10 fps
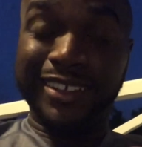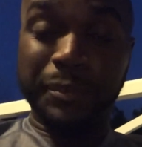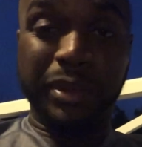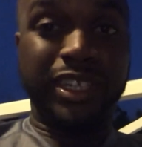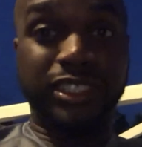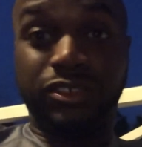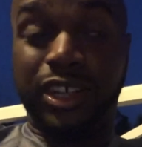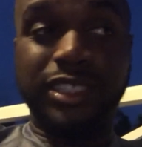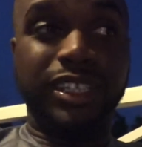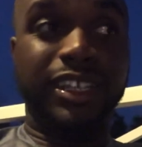Because the
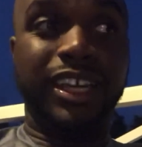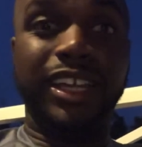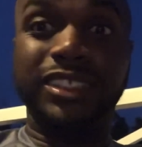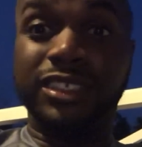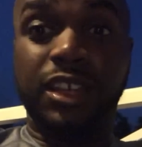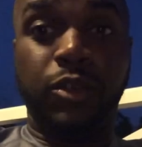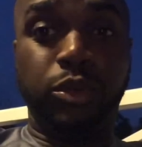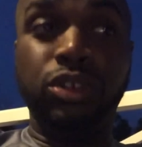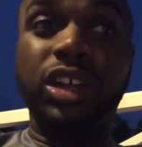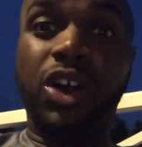rest of the days, when
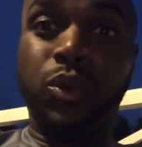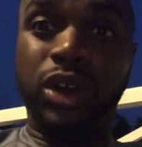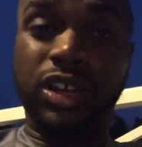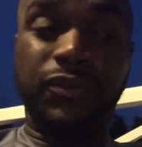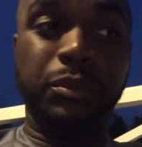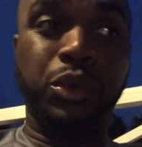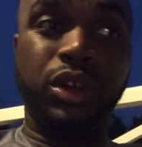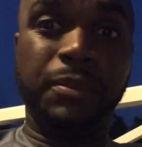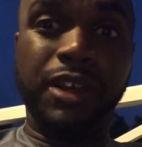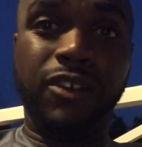you get off work from
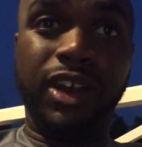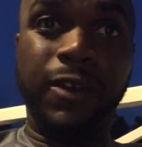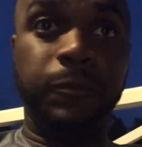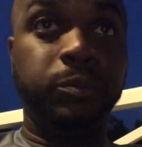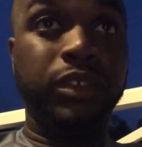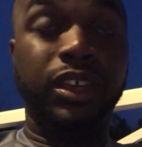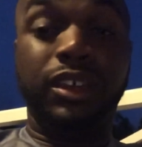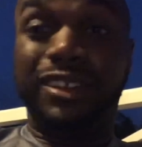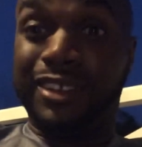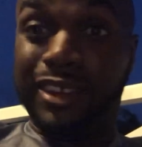doing a mail route,
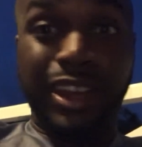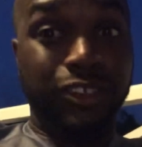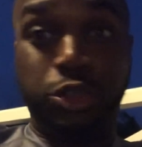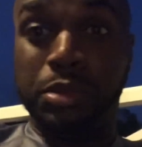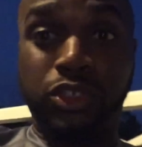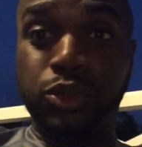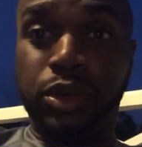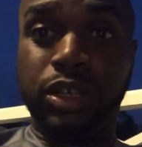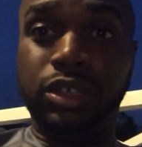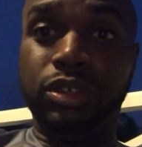it ain't too much you
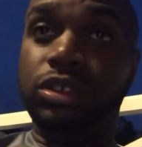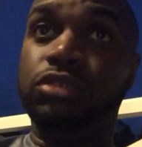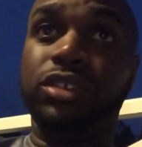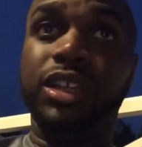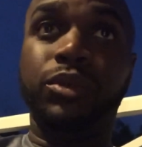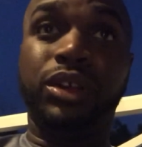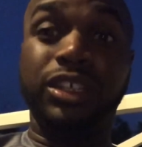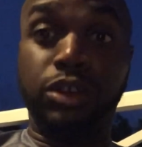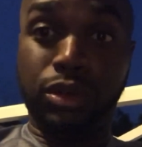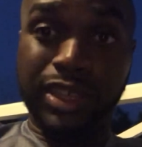want to do. You really want to
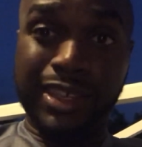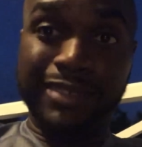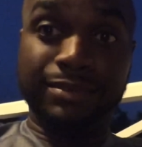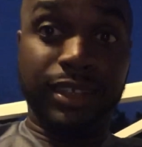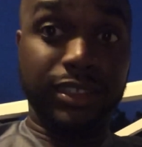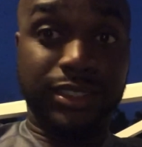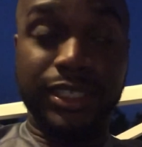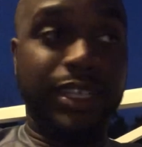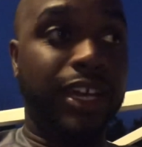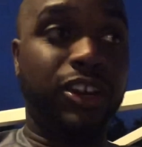go eat and
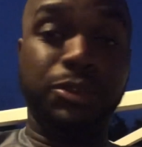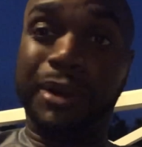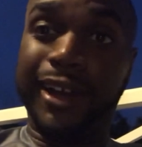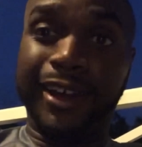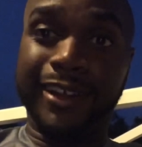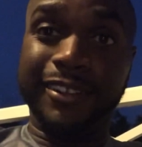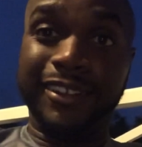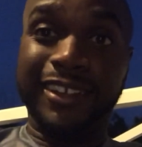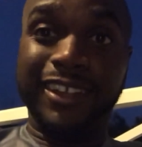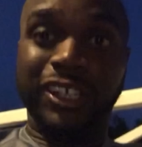sit down on your behind.
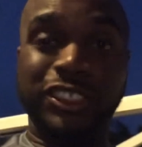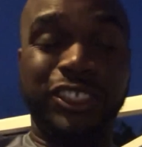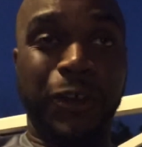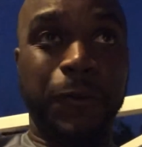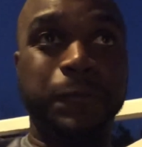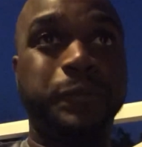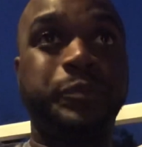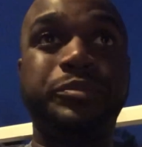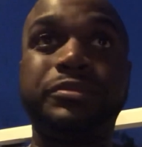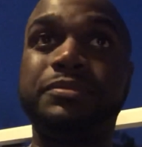So
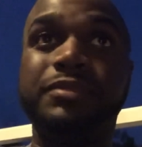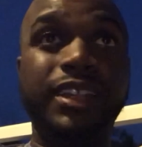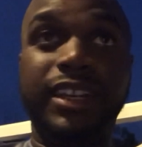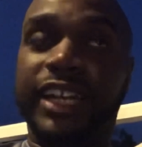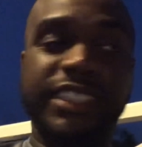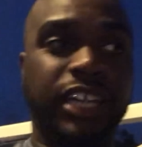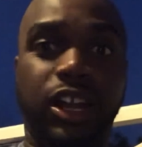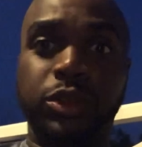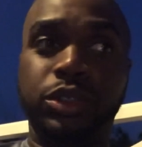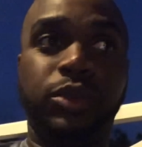that's all
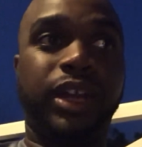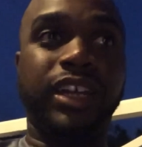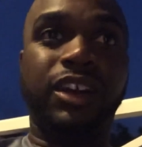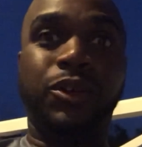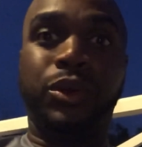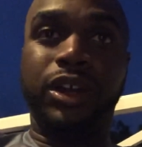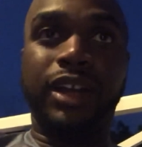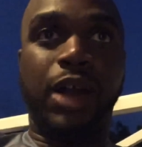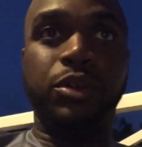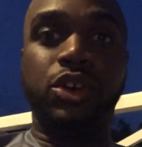I was doing. When I get off work,
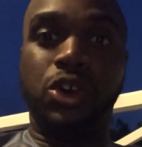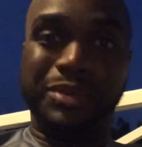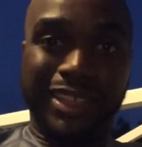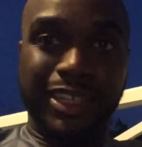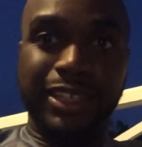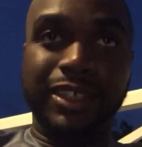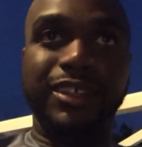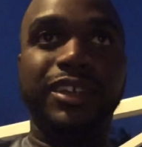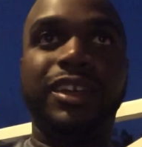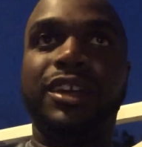I would go home and eat,
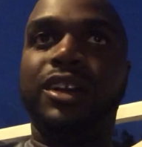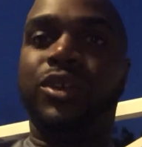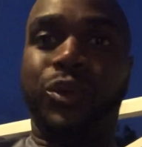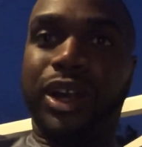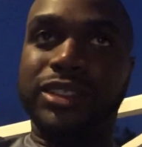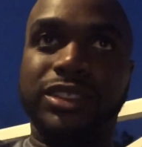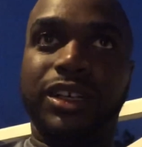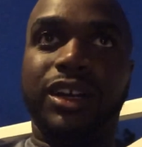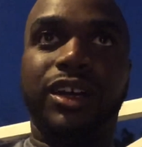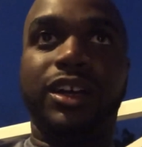watch
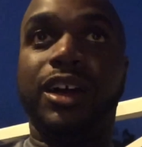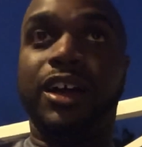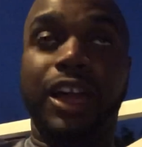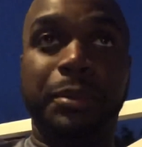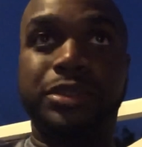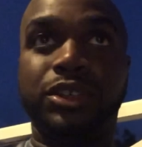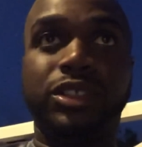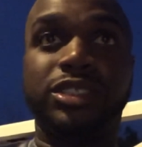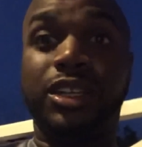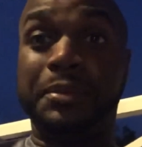an episode
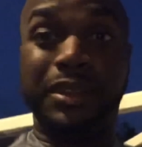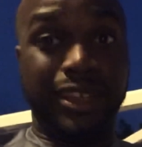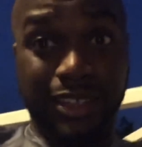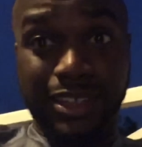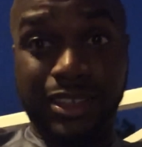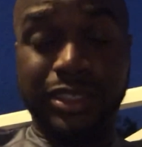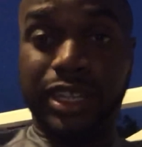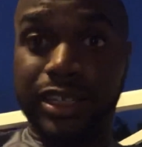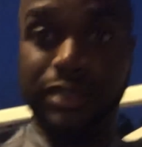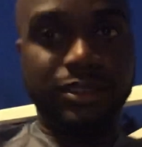or something, and then it's
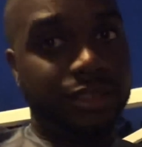like,